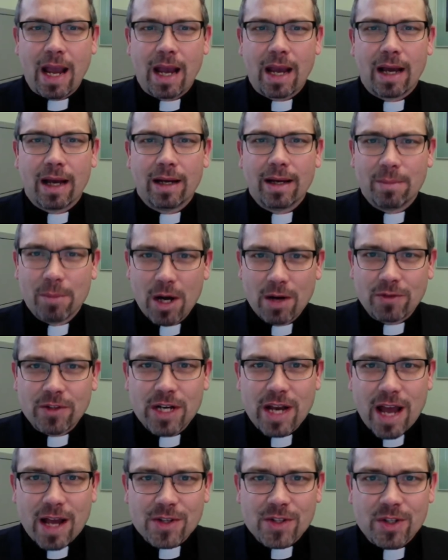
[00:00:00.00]
And I'm often
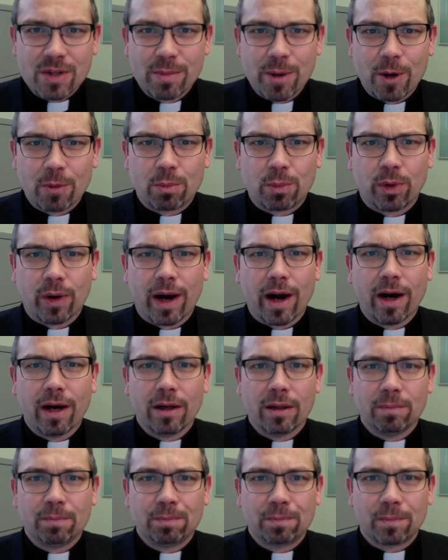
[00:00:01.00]
asked about
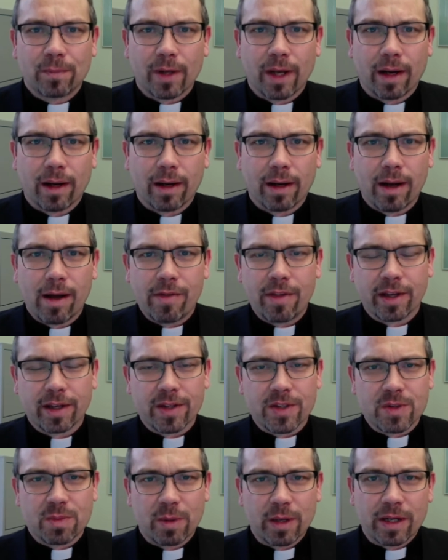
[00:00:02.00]
prayer. I think
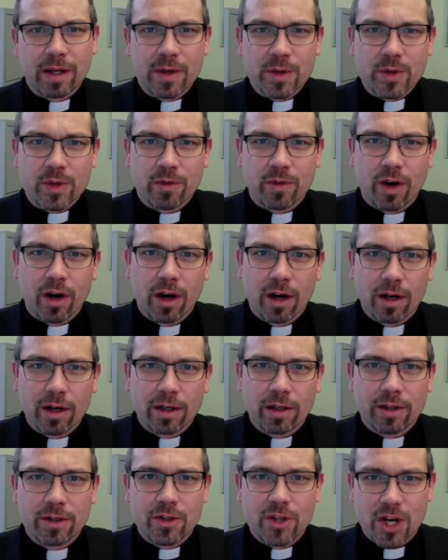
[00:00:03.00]
it's because of
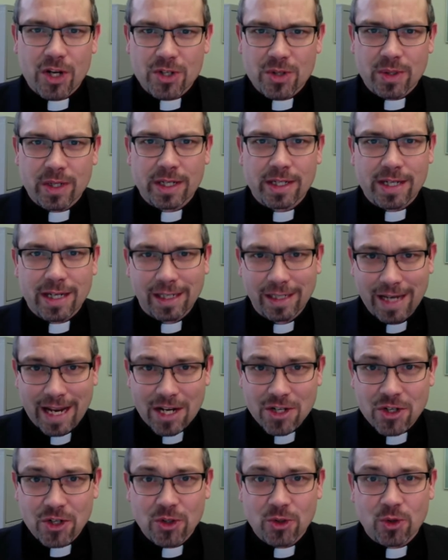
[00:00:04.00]
our Jesuit
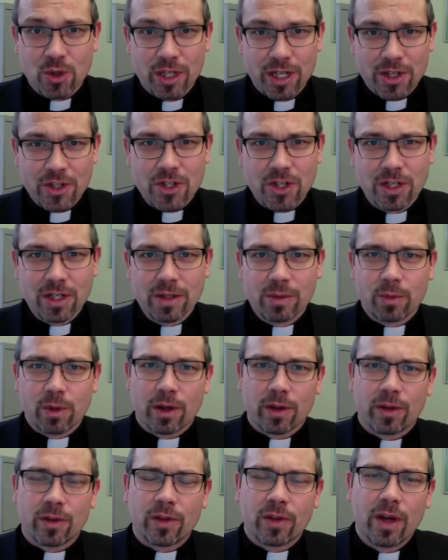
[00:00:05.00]
Ignatian tradition
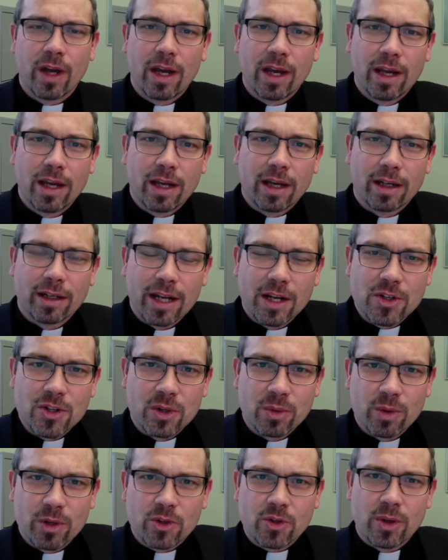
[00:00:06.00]
with
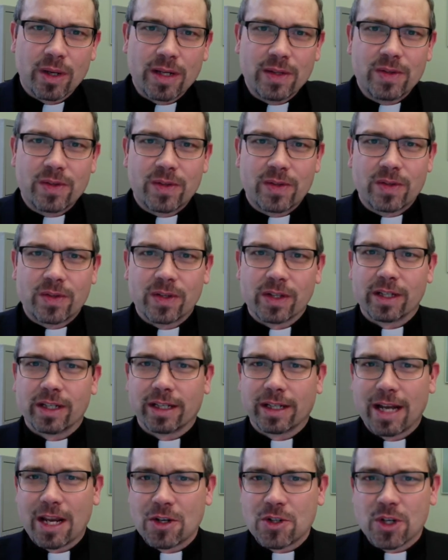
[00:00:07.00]
Ignatian retreats and
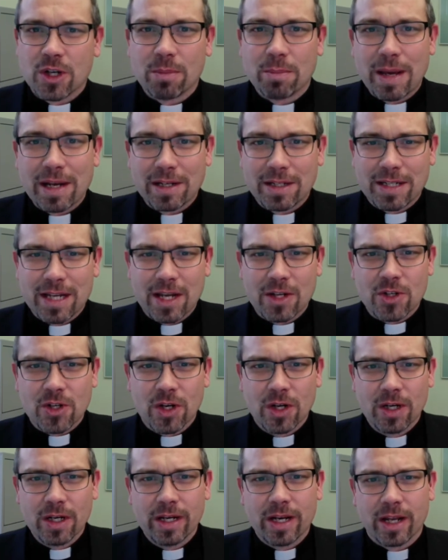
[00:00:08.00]
Ignatian
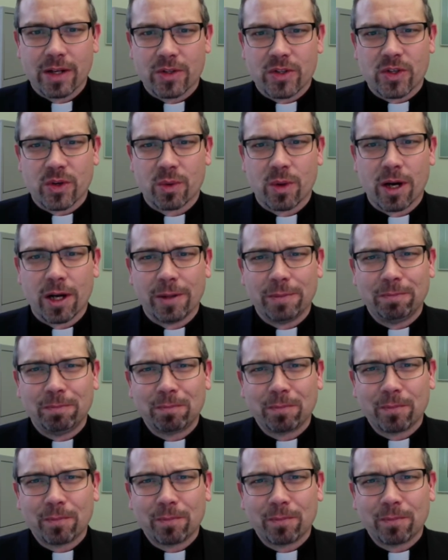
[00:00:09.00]
meditation and so on.